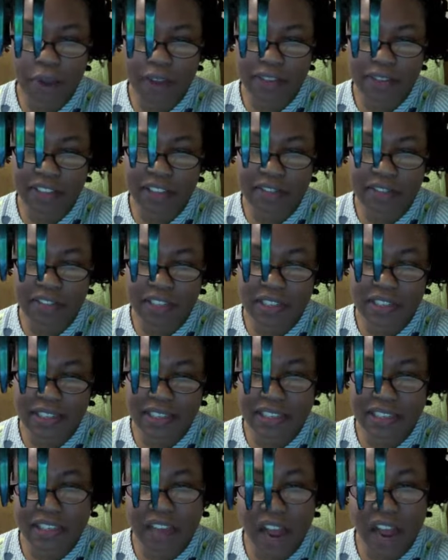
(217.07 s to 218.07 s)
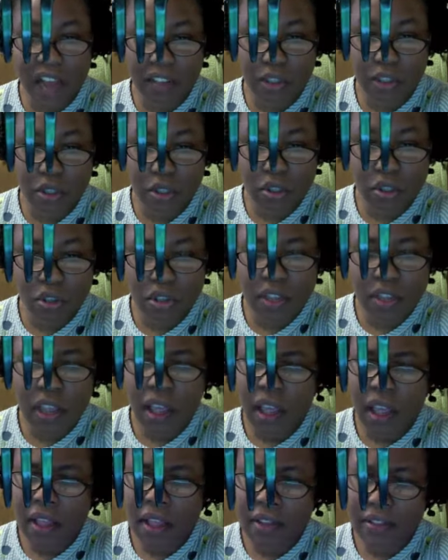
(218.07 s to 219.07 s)
$17,
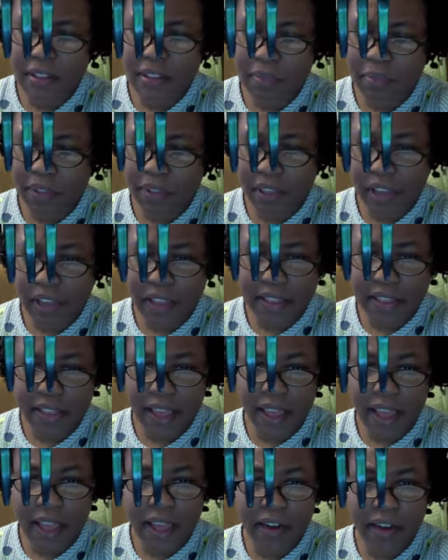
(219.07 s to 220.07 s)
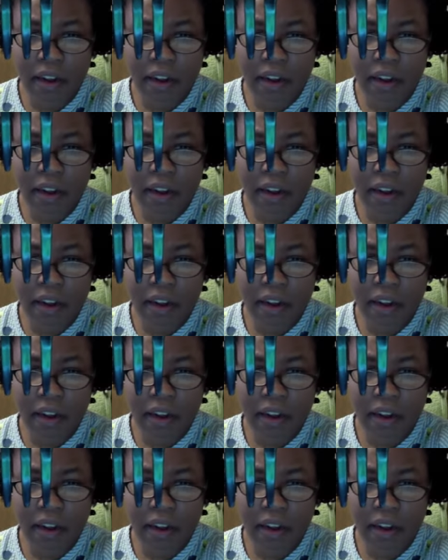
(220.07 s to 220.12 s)
something like that.